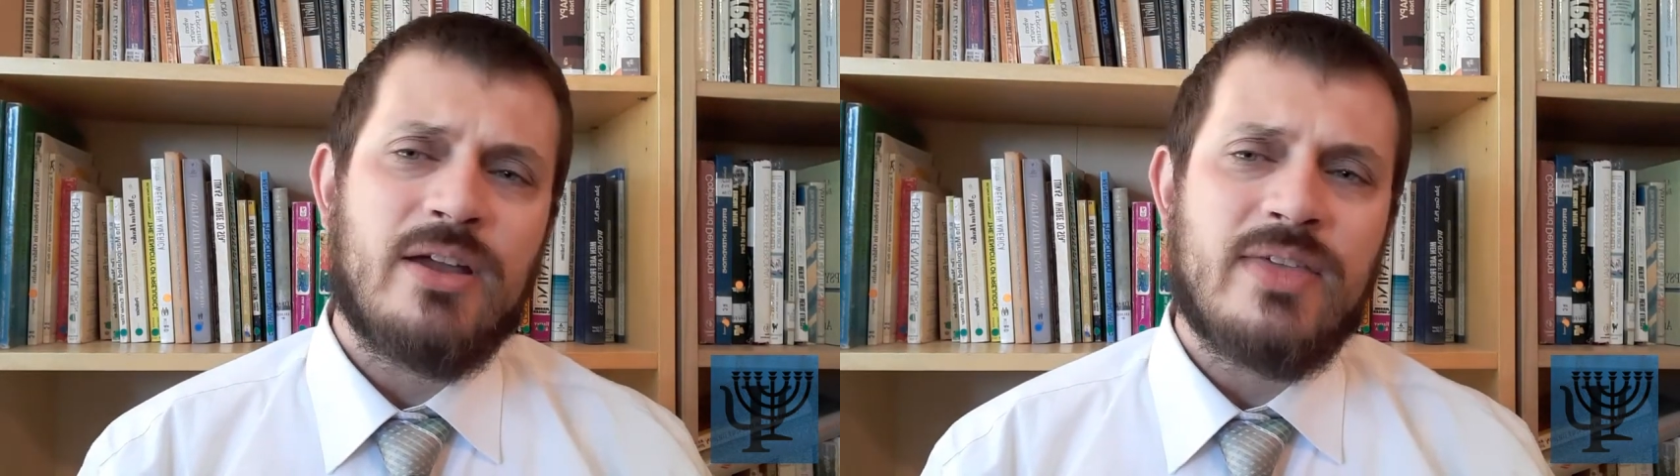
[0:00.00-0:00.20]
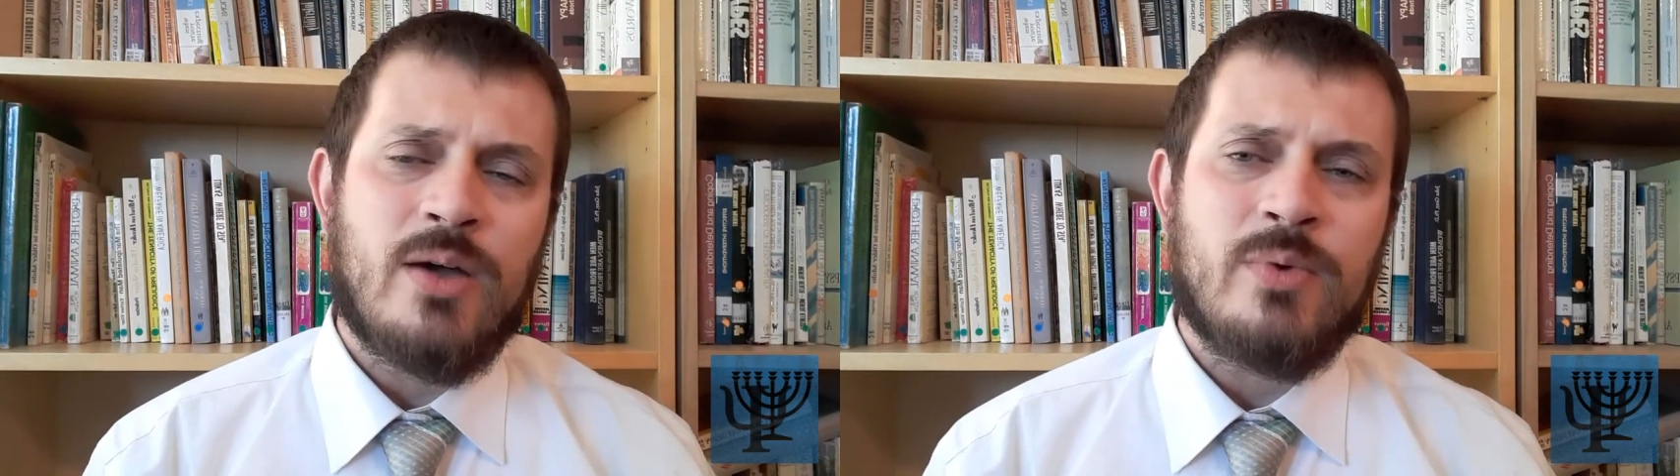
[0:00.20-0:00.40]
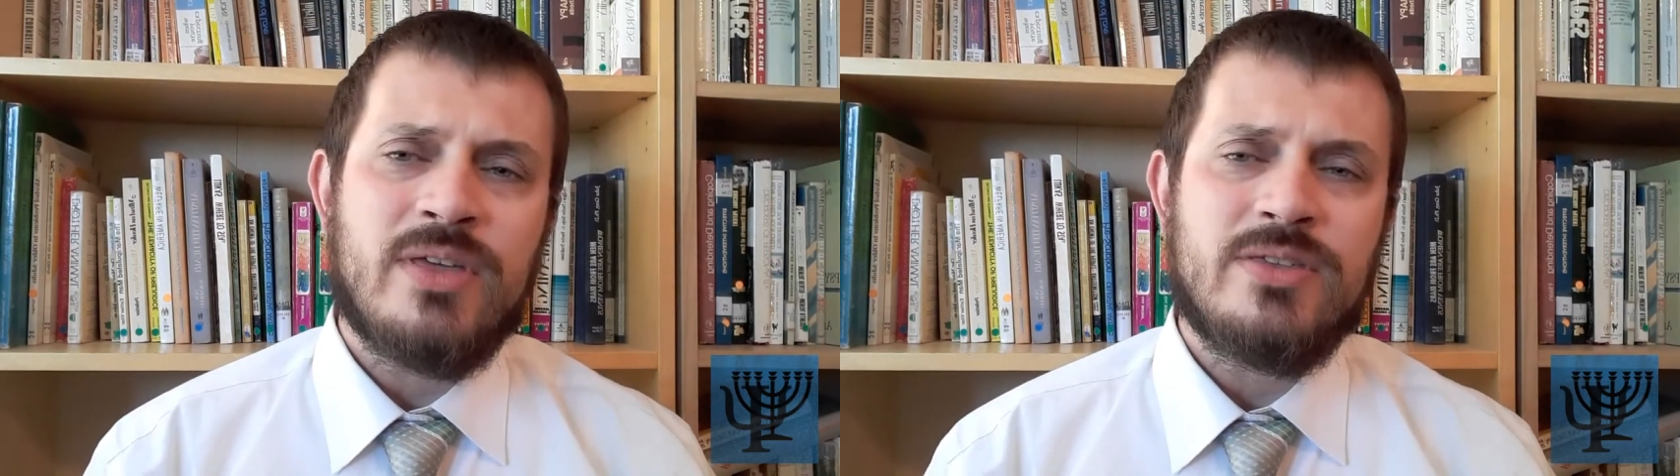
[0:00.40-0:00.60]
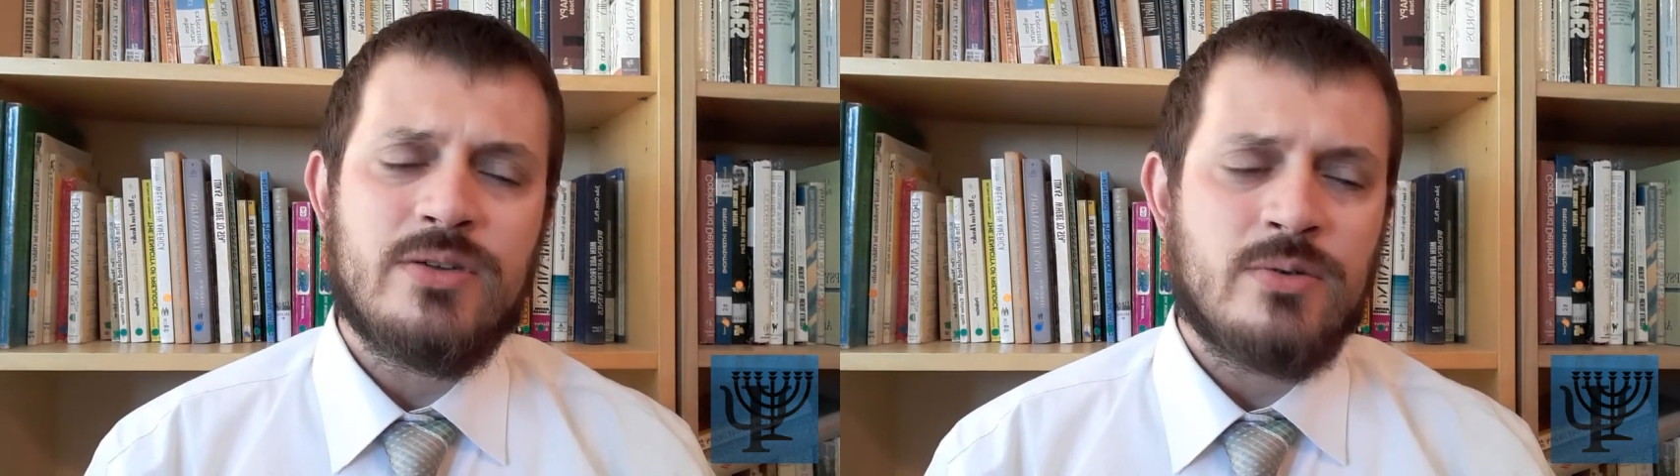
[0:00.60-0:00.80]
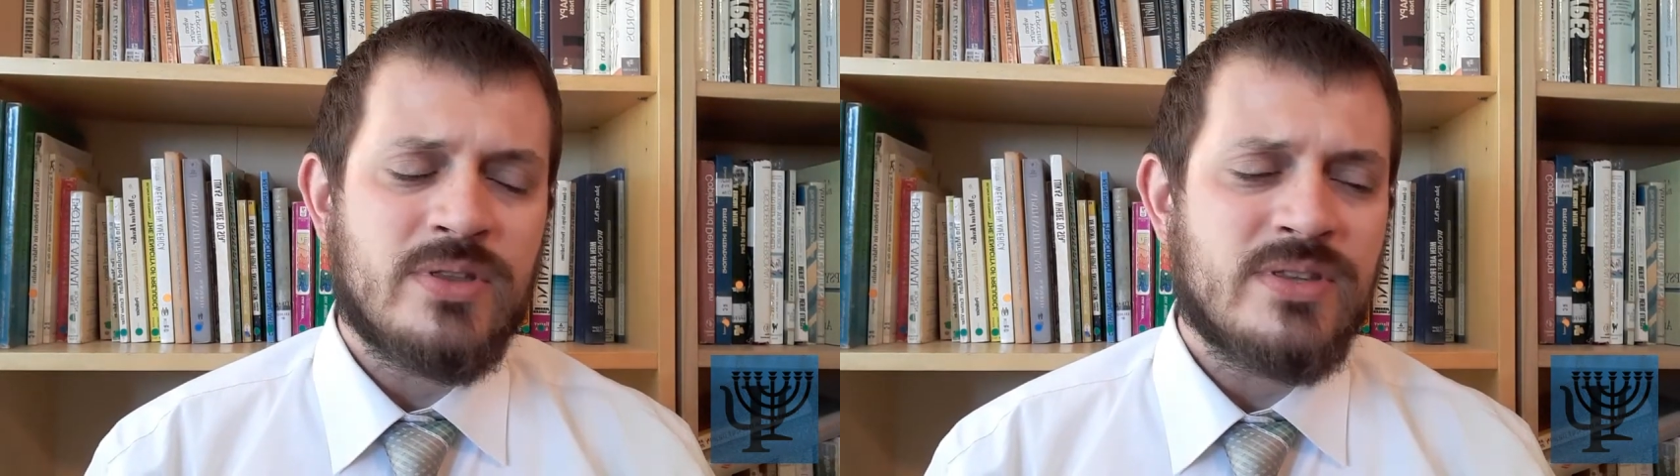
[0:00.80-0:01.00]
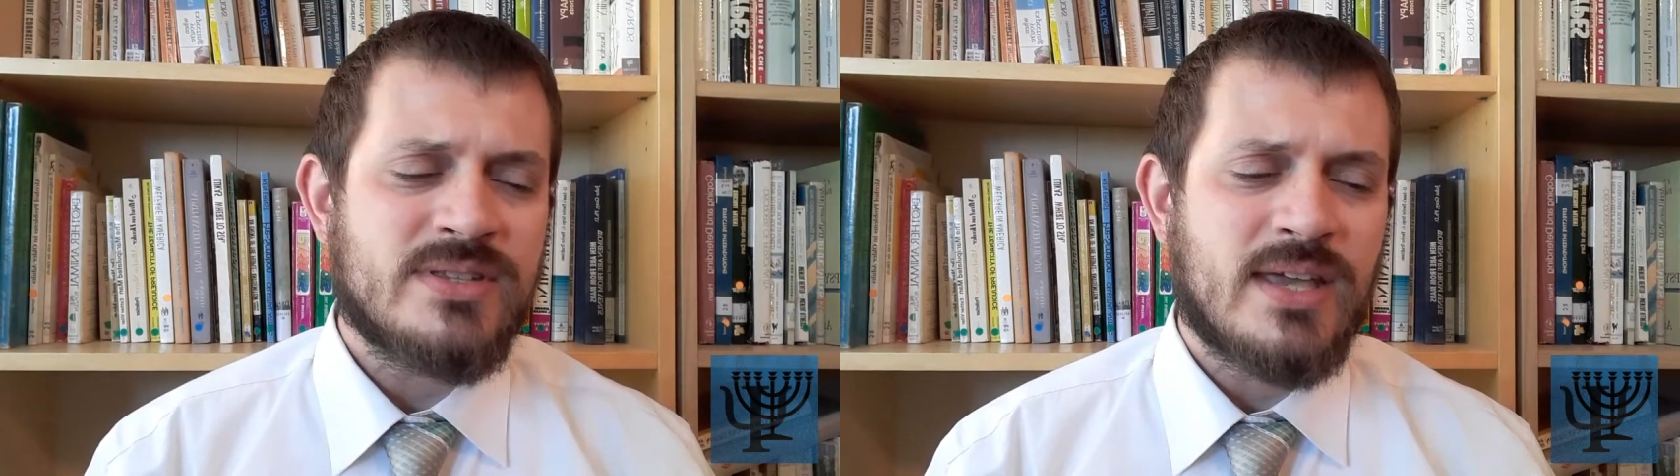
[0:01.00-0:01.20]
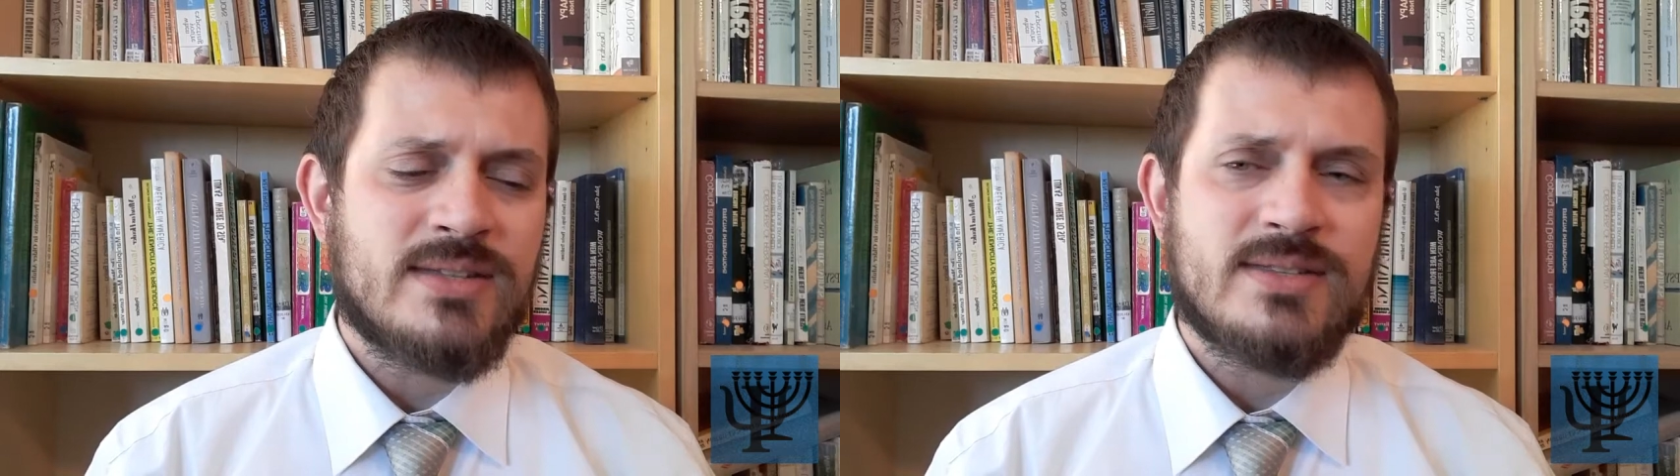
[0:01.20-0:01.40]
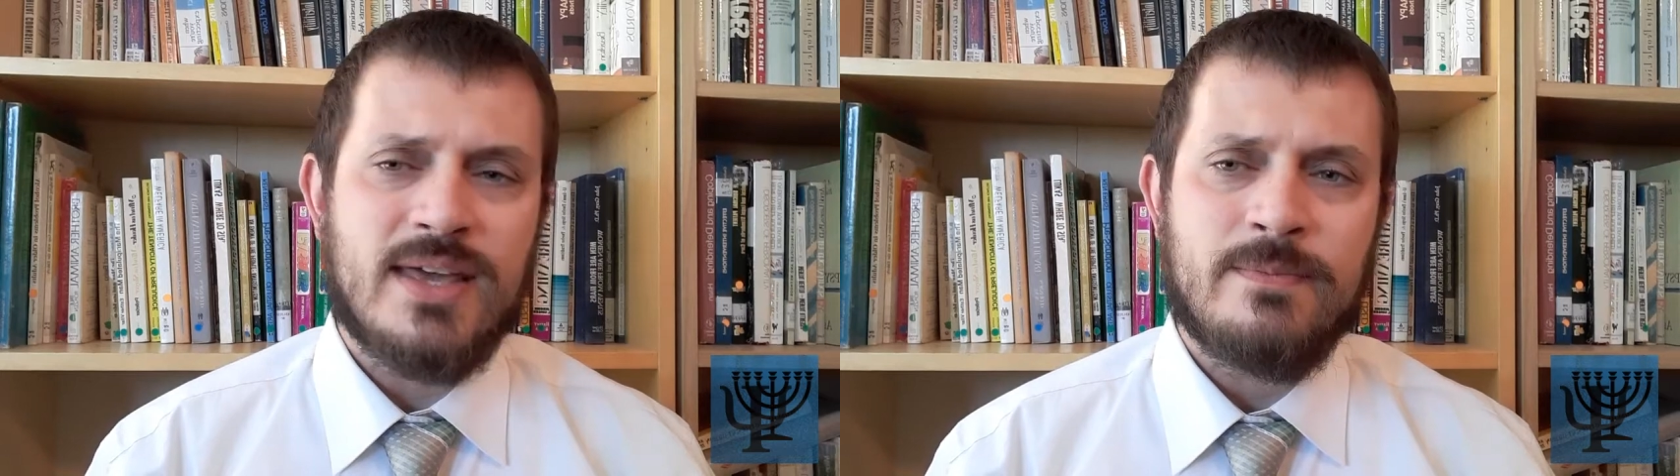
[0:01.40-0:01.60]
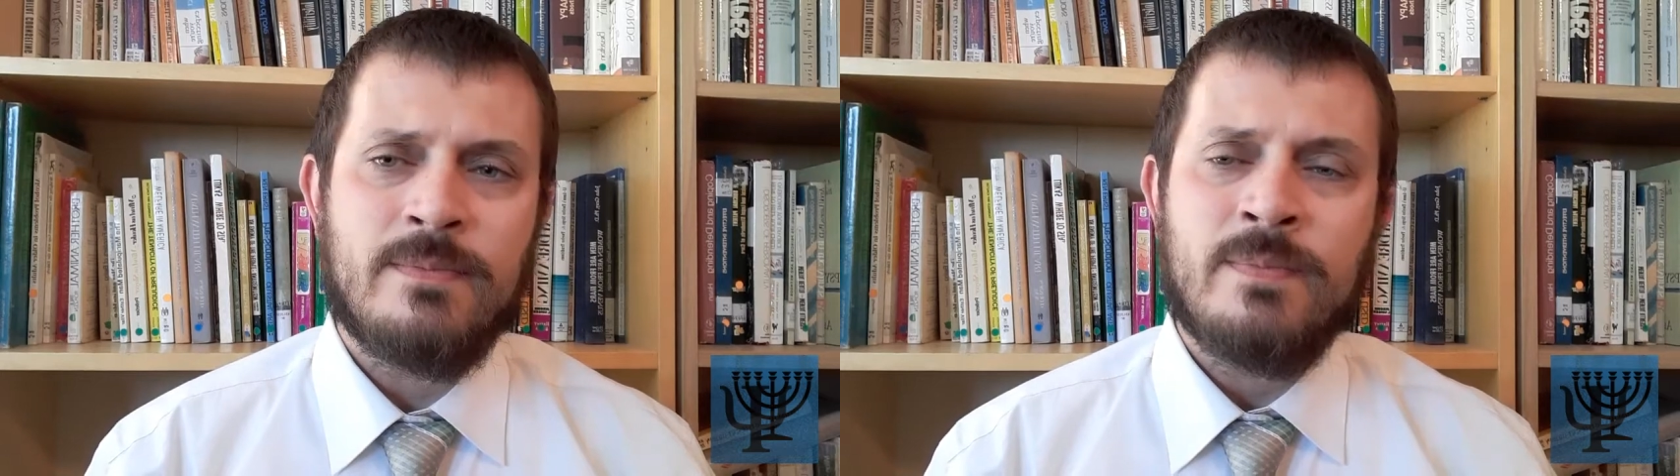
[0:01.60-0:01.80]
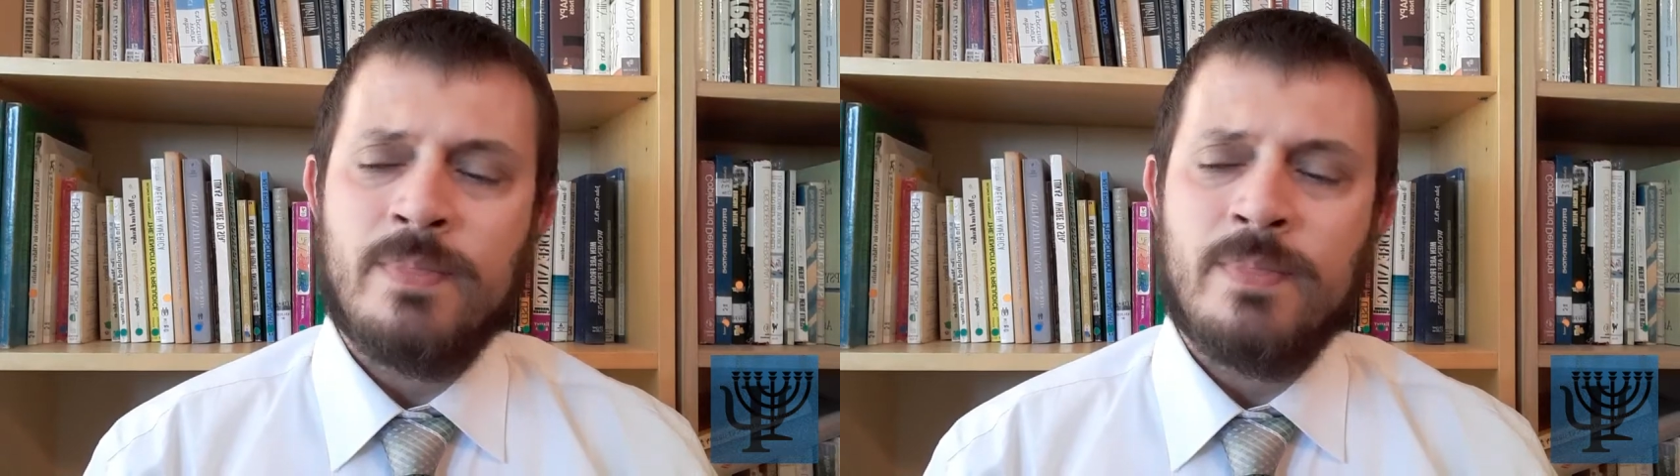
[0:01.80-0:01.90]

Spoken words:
that with you, in the sense that,